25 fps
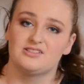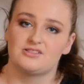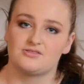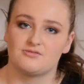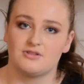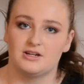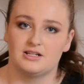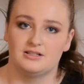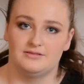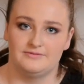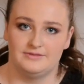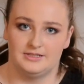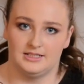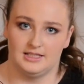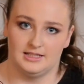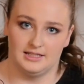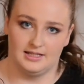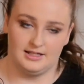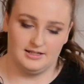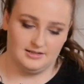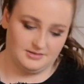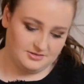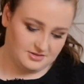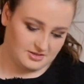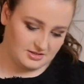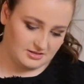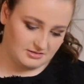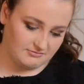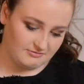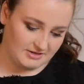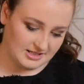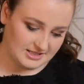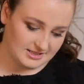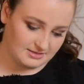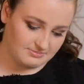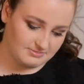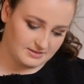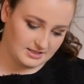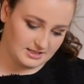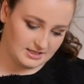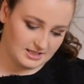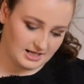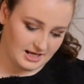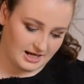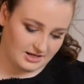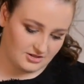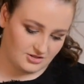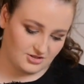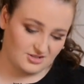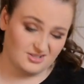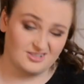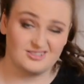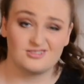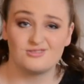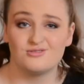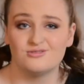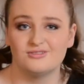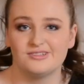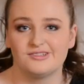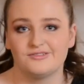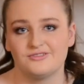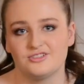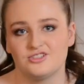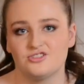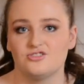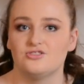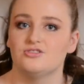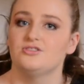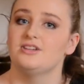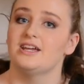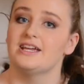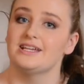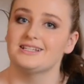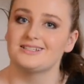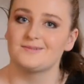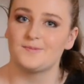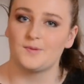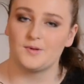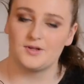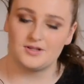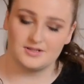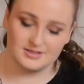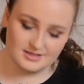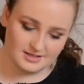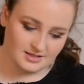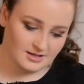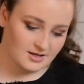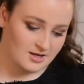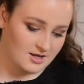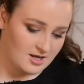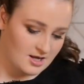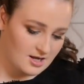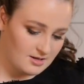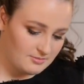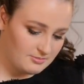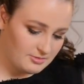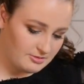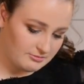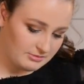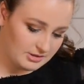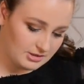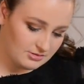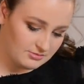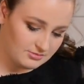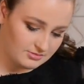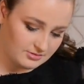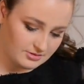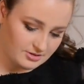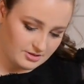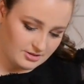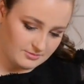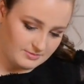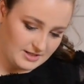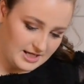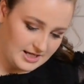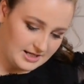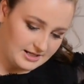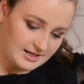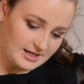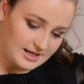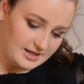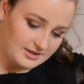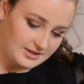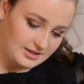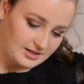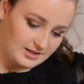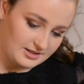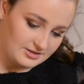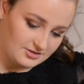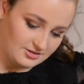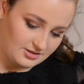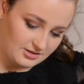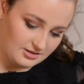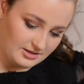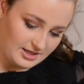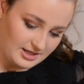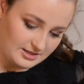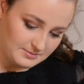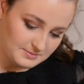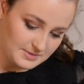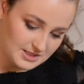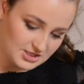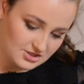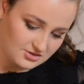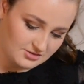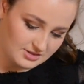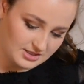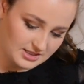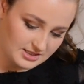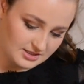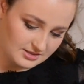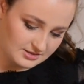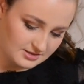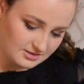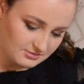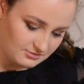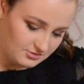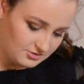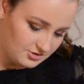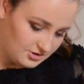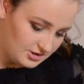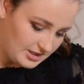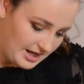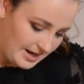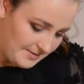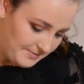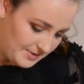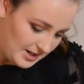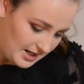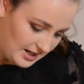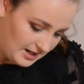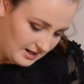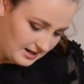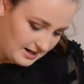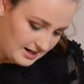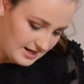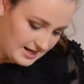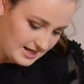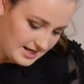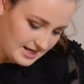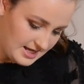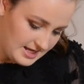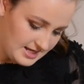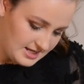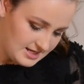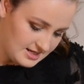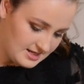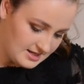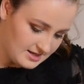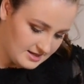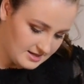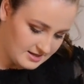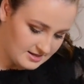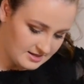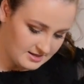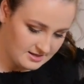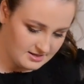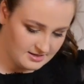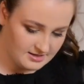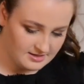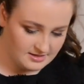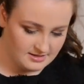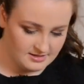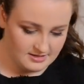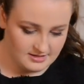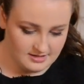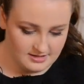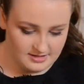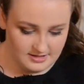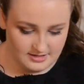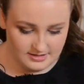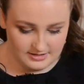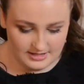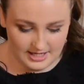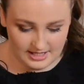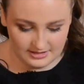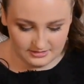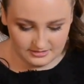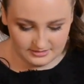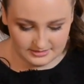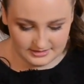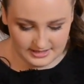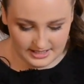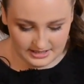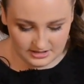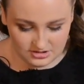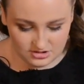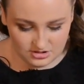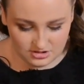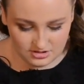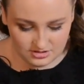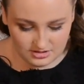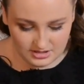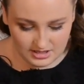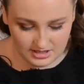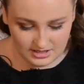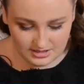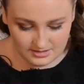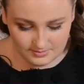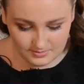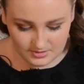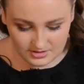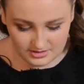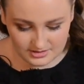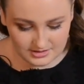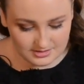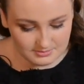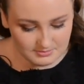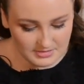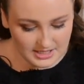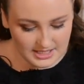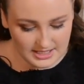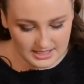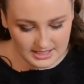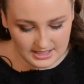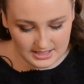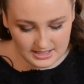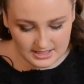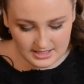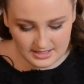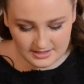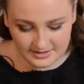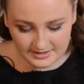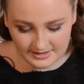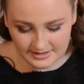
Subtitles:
squirt of vanilla. So the recipe that I use calls for 2 teaspoons, but we all know by now that I don't like measuring, so we'll do that by eye. That looks like 2 teaspoons to me.